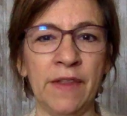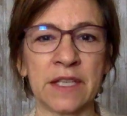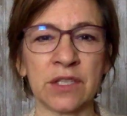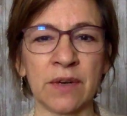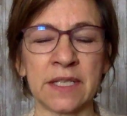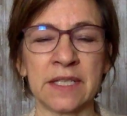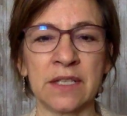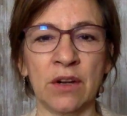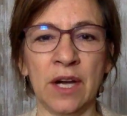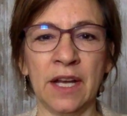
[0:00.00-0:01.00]
that stress is
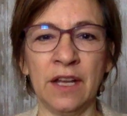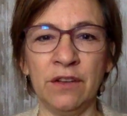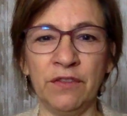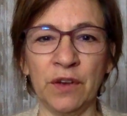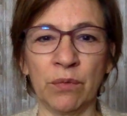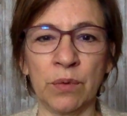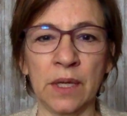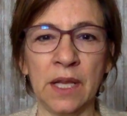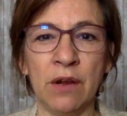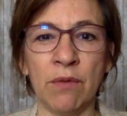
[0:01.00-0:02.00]
gone and you feel
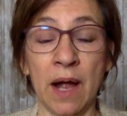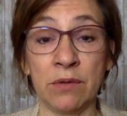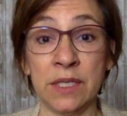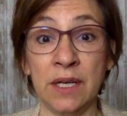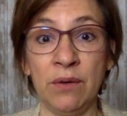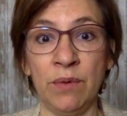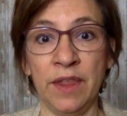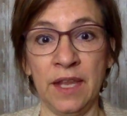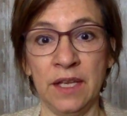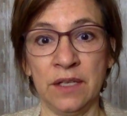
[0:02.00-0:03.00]
really grounded
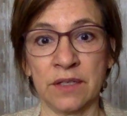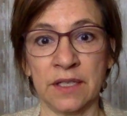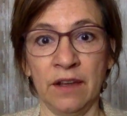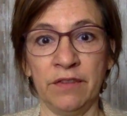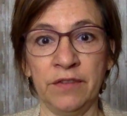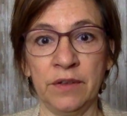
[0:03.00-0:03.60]
within yourself.